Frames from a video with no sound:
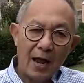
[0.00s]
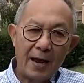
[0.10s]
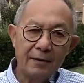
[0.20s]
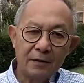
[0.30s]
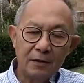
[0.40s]

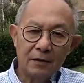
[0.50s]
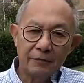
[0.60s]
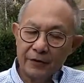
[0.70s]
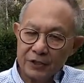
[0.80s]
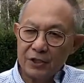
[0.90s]
And the
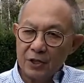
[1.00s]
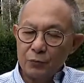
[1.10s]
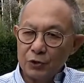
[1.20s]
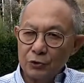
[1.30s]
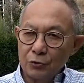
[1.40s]
first year
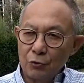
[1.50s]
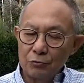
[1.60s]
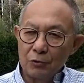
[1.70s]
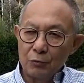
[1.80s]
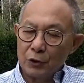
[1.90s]
we
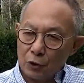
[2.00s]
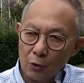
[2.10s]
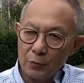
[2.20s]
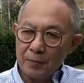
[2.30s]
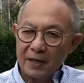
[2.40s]

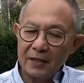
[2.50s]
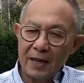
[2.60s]
thought we might